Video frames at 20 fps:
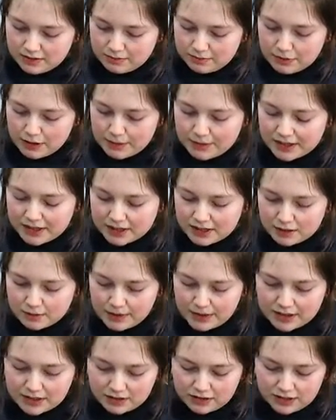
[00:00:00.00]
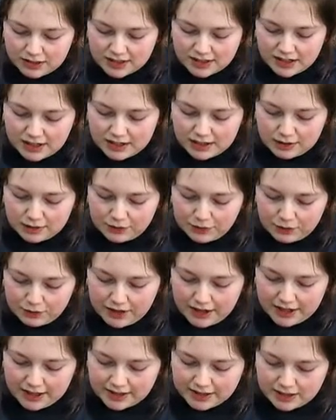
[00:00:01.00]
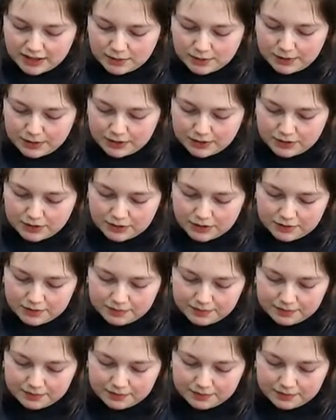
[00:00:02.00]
maybe it depends on the size of your eggs, I suppose.